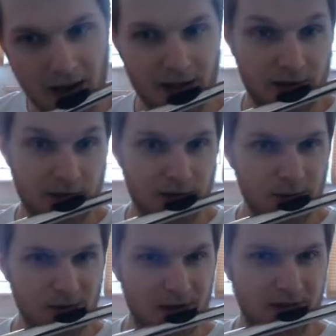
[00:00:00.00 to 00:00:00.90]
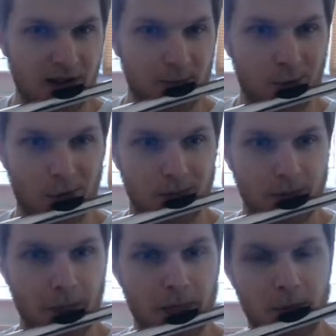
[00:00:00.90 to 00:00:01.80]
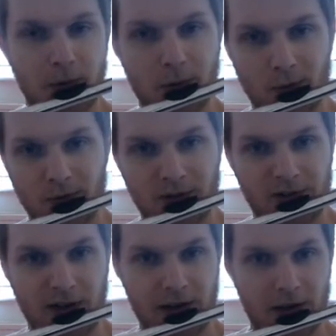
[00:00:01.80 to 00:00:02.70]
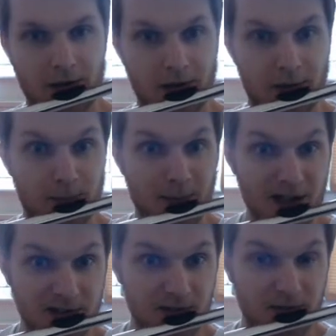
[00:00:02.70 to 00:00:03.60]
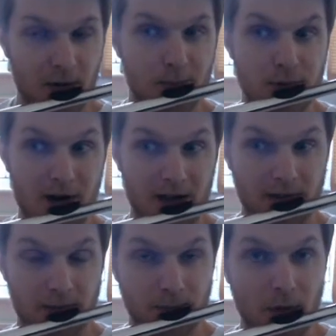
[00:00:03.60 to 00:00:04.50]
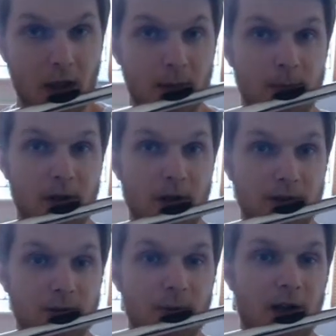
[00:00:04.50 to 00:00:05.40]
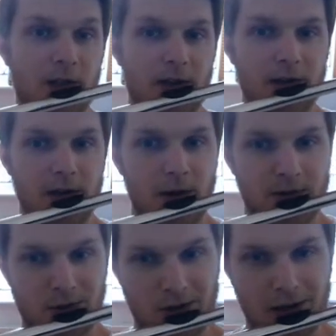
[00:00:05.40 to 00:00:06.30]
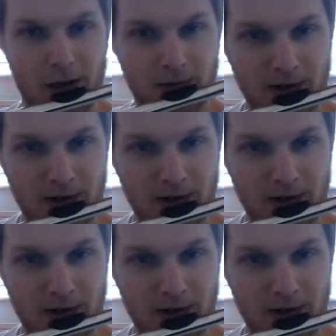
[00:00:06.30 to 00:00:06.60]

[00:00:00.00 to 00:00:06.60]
and then as soon as we get to that point, we want to take another massive breath, because we are then going to go into the low